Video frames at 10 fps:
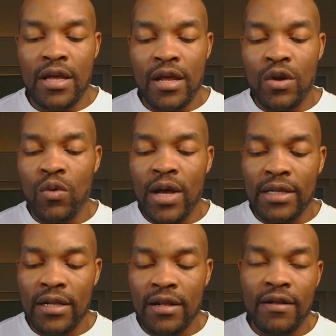look
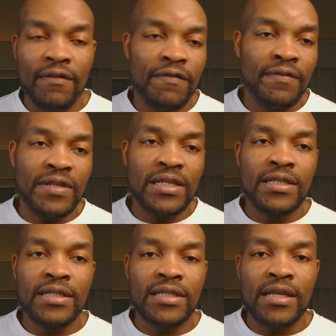at 15,
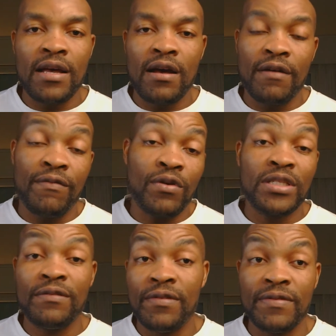16,
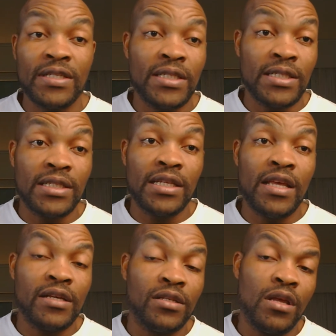14, 15, 16
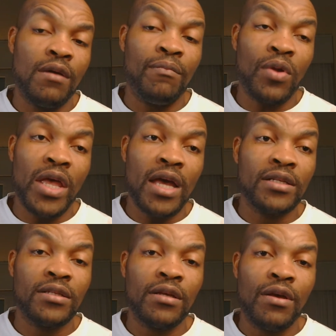years
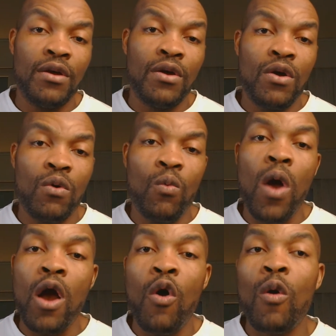players who
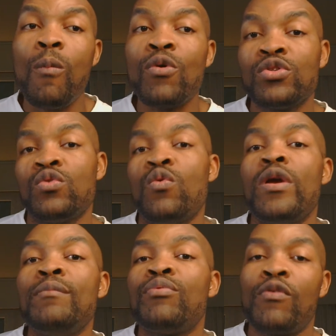are almost
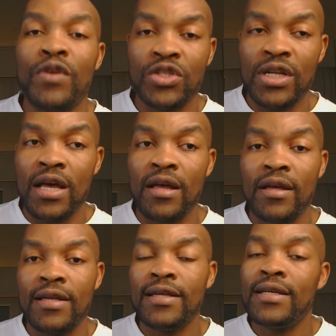going professional,
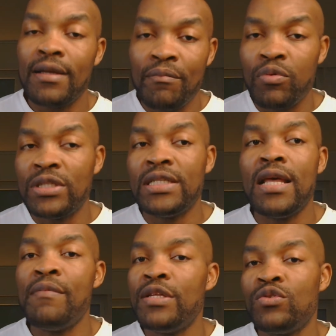putting
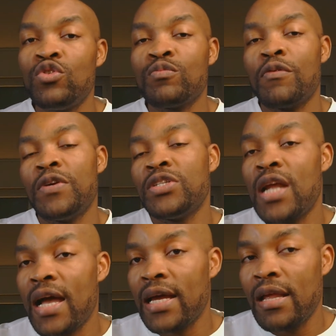them into those professional
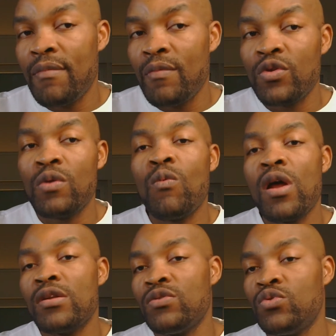academy within
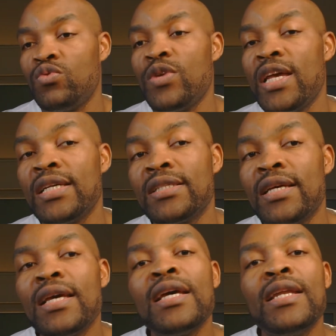1 to 2 years.
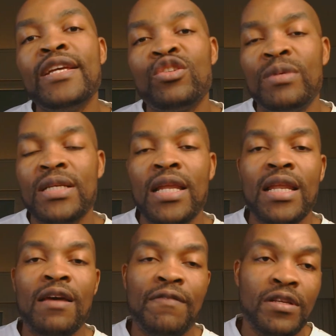They should be signing
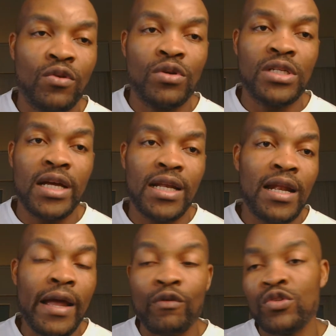their first contract. Then
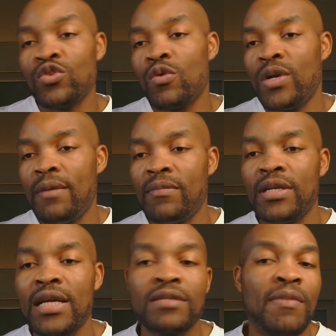I continue with them.
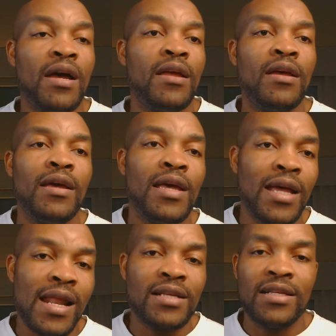That's
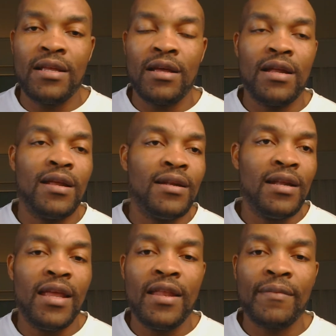the
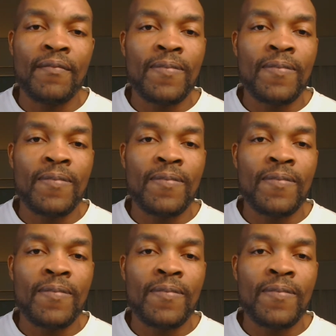lane.